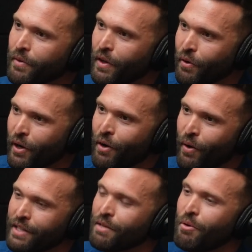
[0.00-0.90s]
you want to
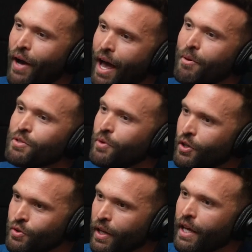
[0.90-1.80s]
create some new habits when you're
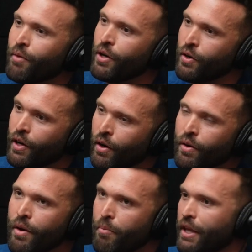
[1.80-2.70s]
drilling, when you're,
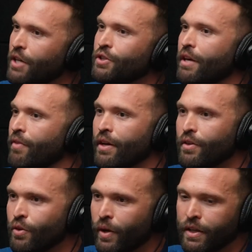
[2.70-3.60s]
potentially even
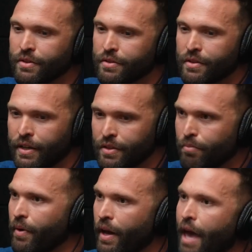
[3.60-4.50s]
doing like
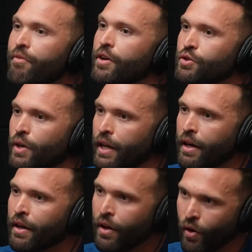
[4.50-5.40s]
some heavier drilling
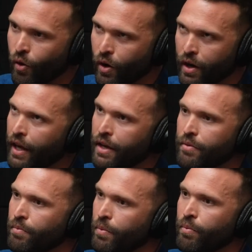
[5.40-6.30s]
or like
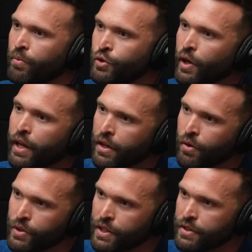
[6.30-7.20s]
drilling under
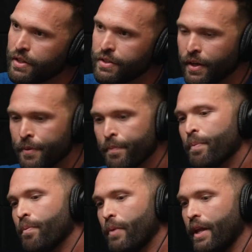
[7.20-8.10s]
resistance,
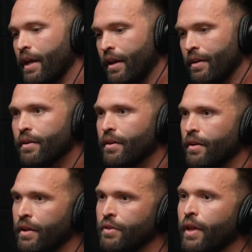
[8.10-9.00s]
but then
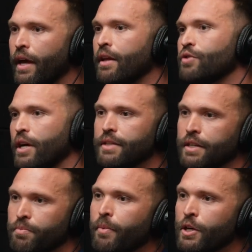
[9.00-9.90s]
it
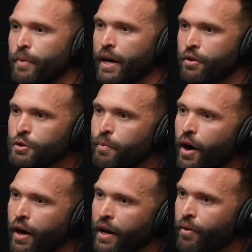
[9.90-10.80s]
translates much better to
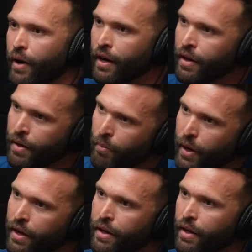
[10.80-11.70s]
sparring, right?
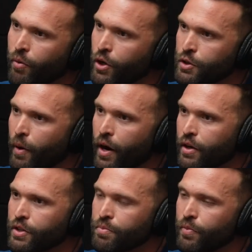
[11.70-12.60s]
But when you're sparring,
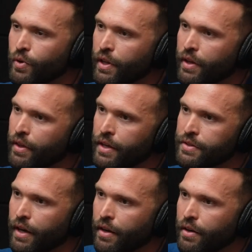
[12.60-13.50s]
you're just doing the things
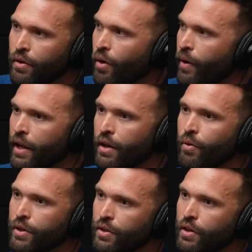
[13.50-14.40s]
that you already know
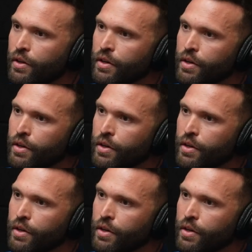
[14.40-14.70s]
what to do.